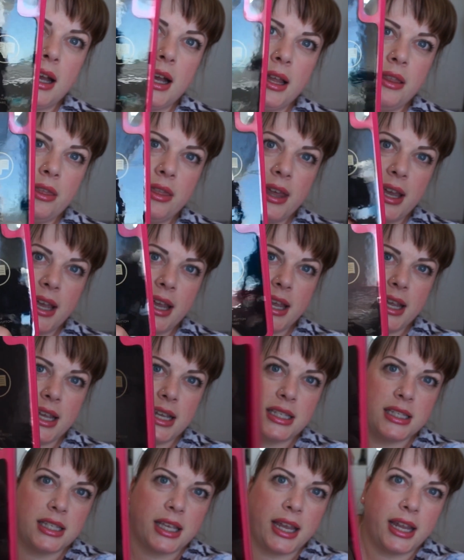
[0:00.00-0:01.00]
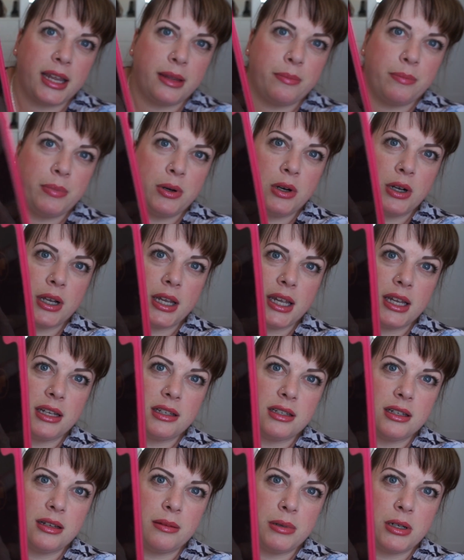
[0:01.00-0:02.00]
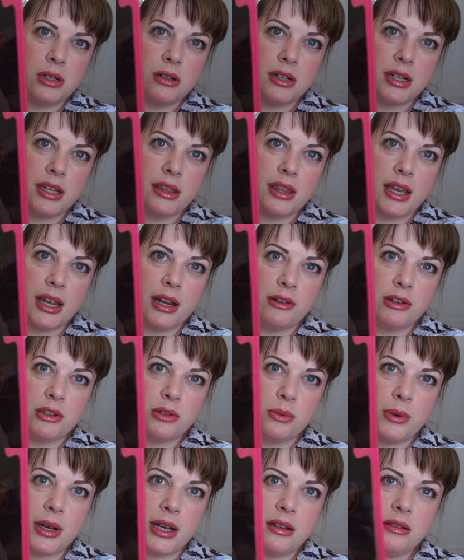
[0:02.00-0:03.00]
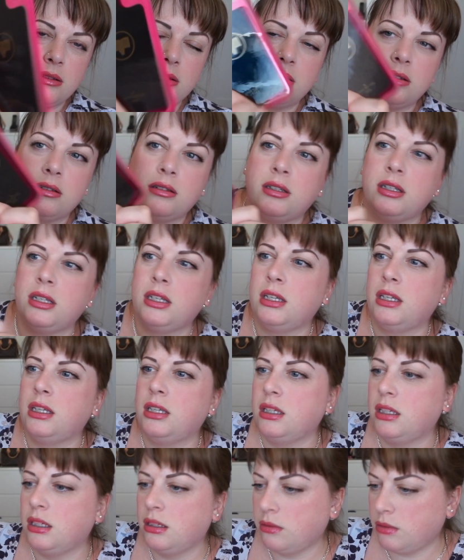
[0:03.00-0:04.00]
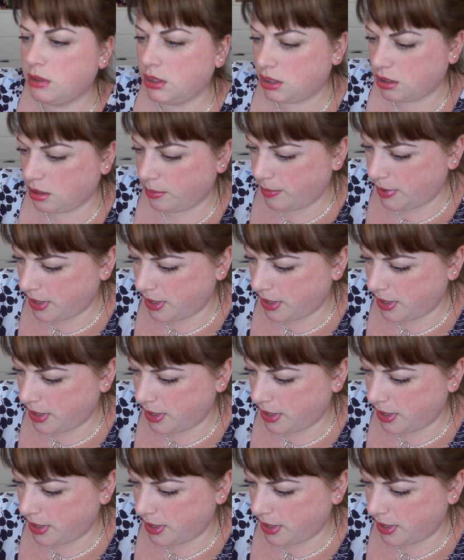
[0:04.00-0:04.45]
And there is a pocket behind there as well, which I